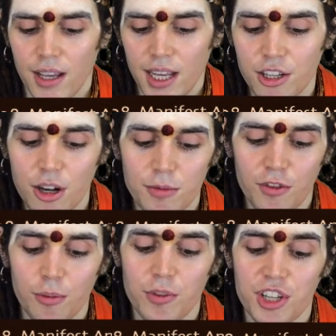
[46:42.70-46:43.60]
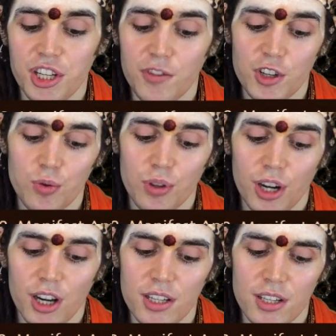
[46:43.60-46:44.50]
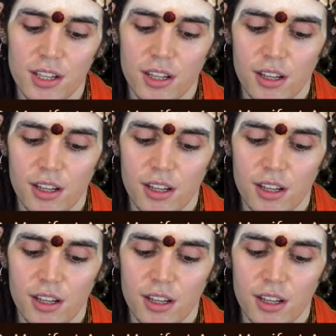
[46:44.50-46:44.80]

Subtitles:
It comes from the Shiva Sutras,